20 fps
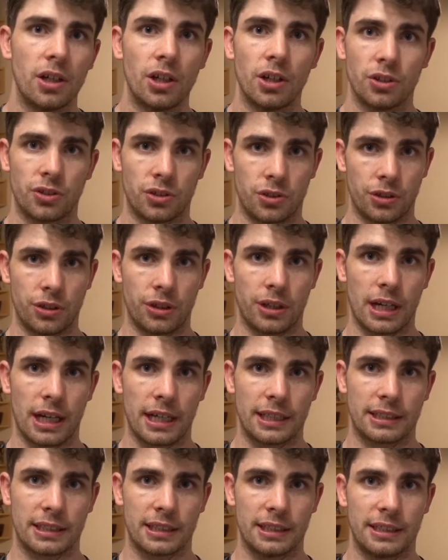so you
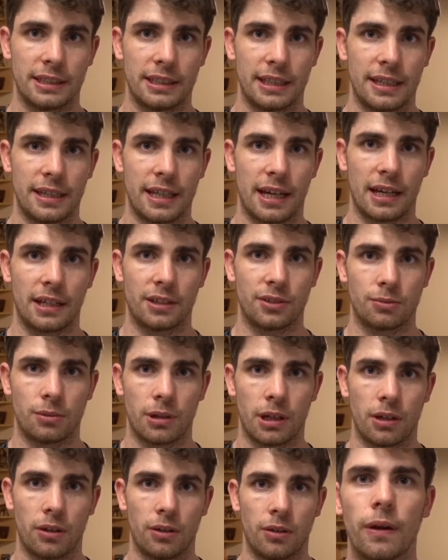guys can see that as
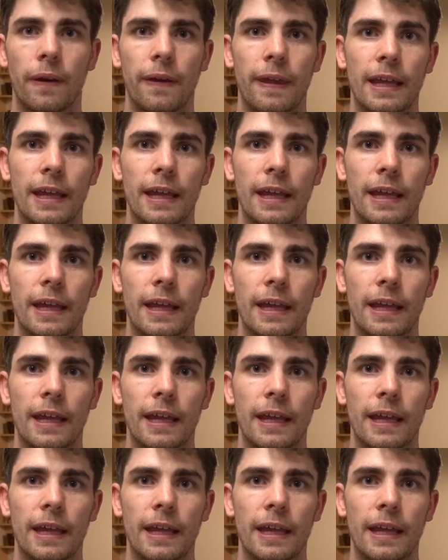well.